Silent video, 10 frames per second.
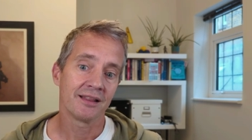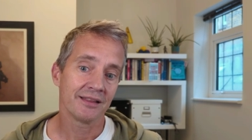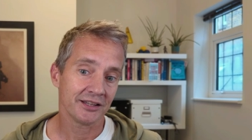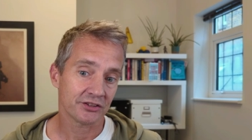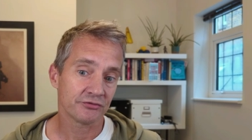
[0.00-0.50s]

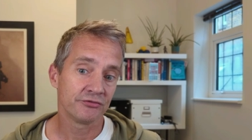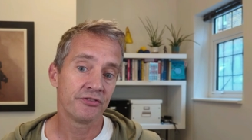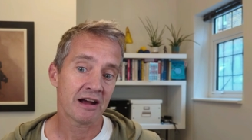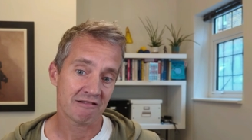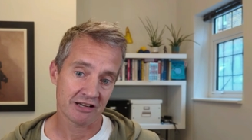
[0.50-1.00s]
it's
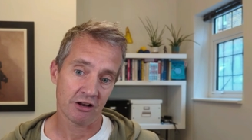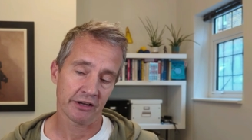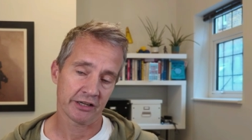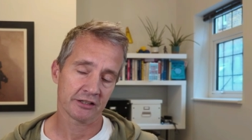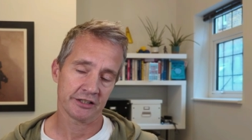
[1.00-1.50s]
very
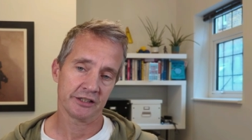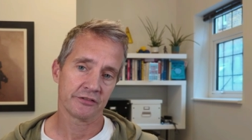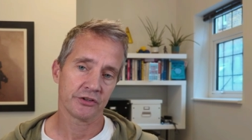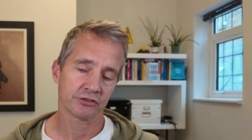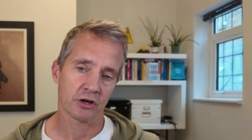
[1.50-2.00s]
likely
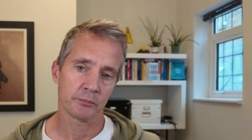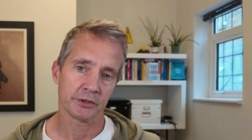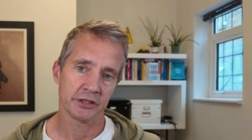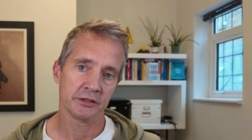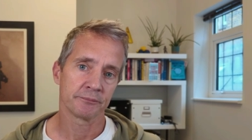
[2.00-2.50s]
this
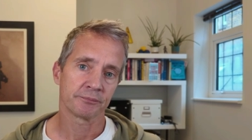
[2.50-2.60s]
company